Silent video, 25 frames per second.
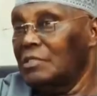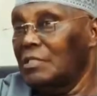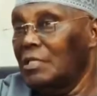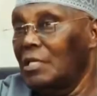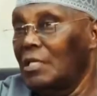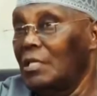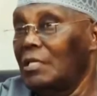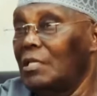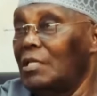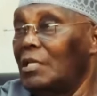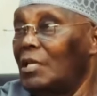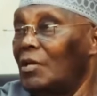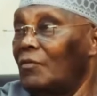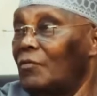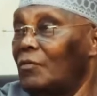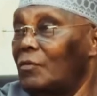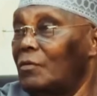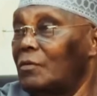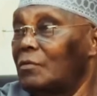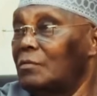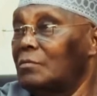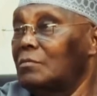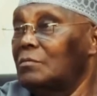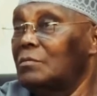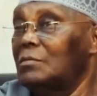and
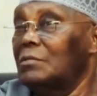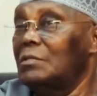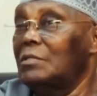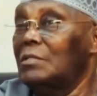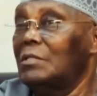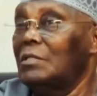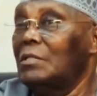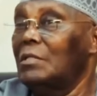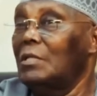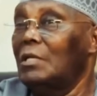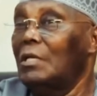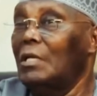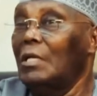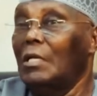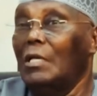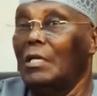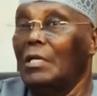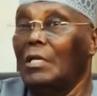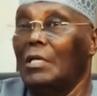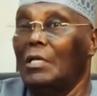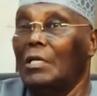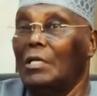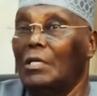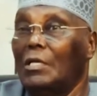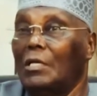therefore
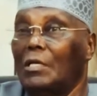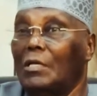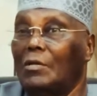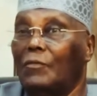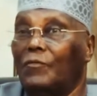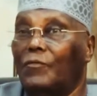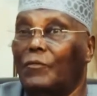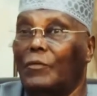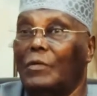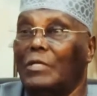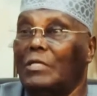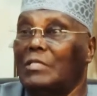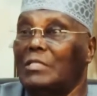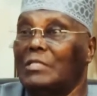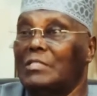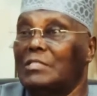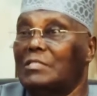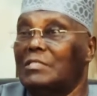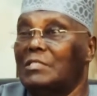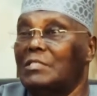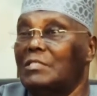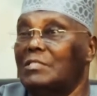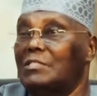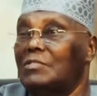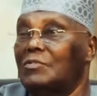foreign
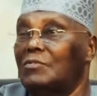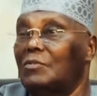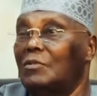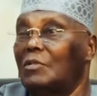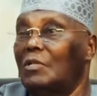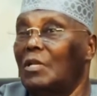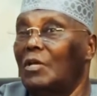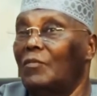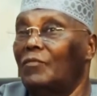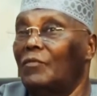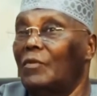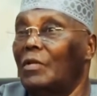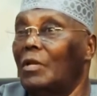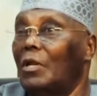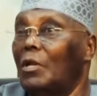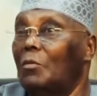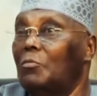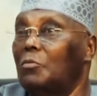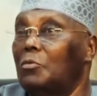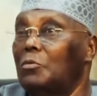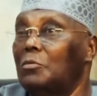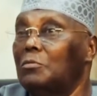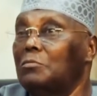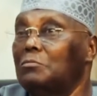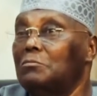exchange is not
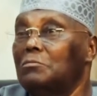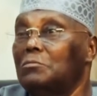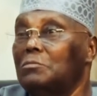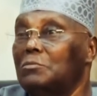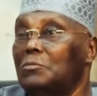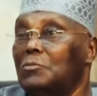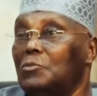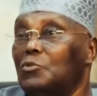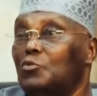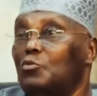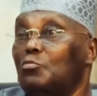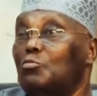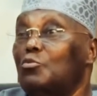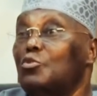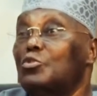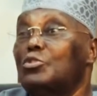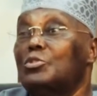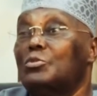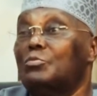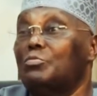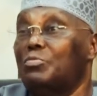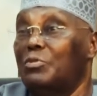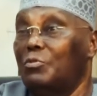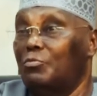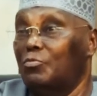available to
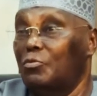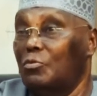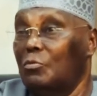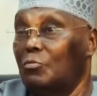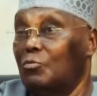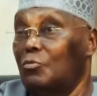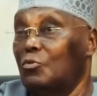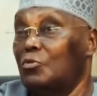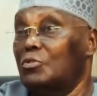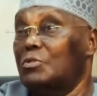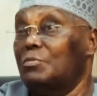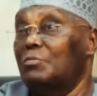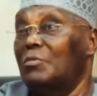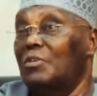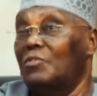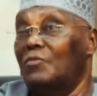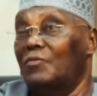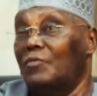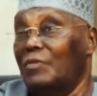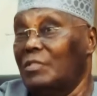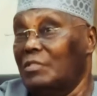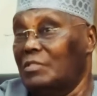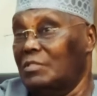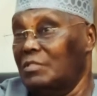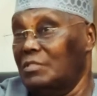most people, most
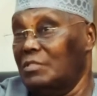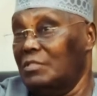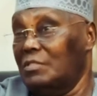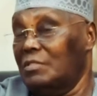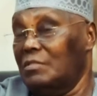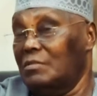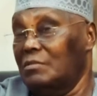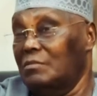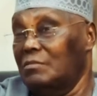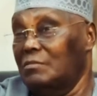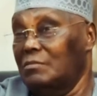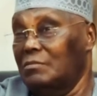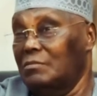manufacturers.